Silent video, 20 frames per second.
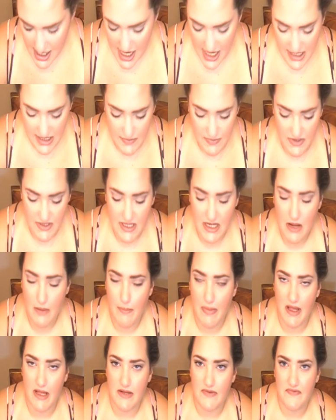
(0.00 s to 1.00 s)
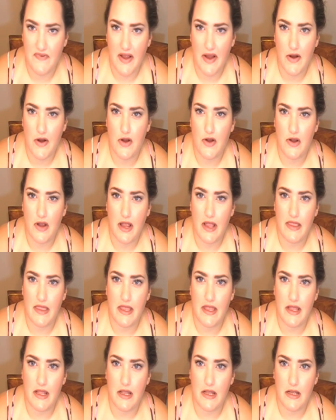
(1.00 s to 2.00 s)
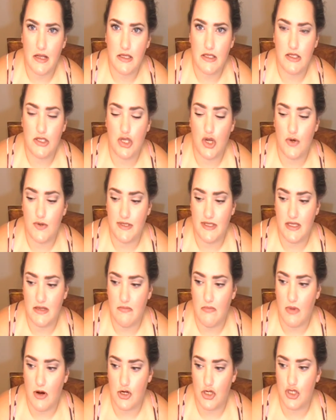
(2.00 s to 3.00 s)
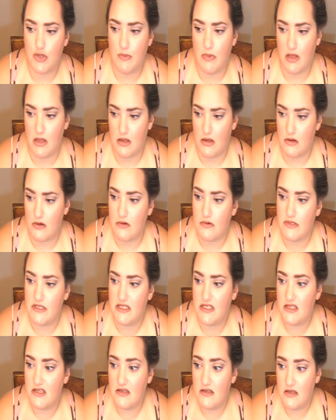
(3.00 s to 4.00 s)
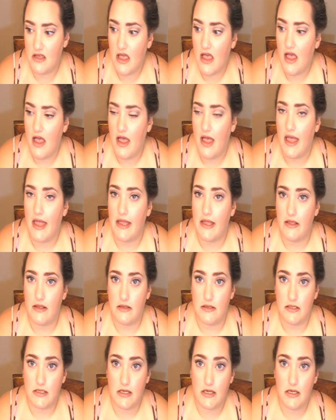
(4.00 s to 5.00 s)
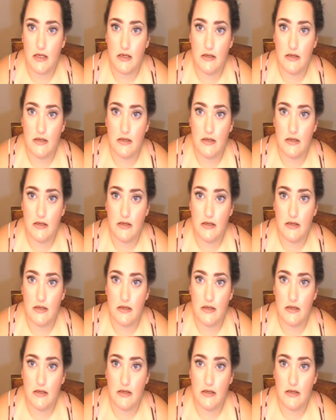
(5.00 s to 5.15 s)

it smells like a bonfire and then toasted marshmallows and